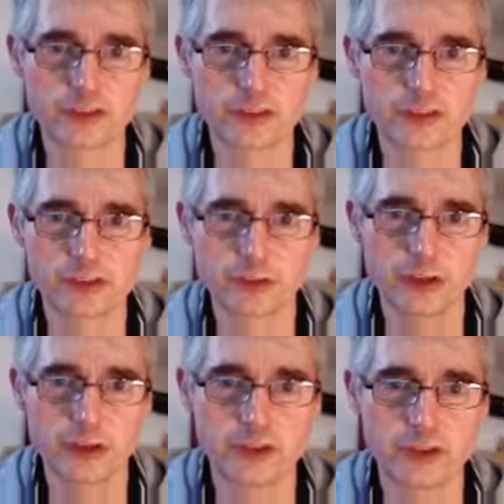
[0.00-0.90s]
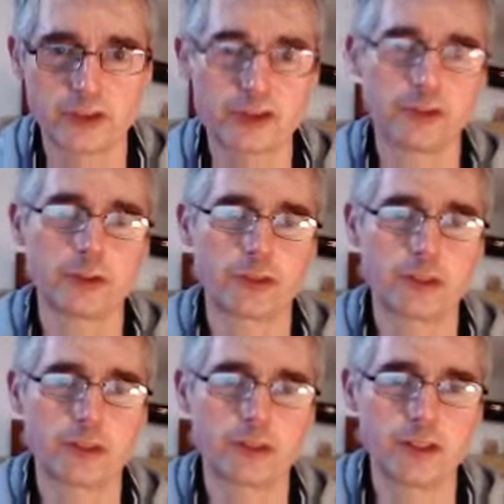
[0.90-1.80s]
6/13 and
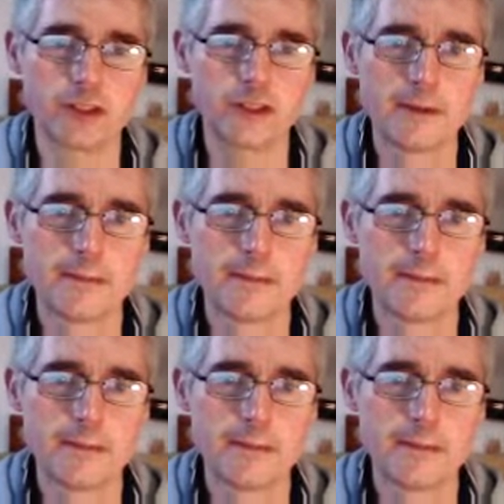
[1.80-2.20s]
7/13,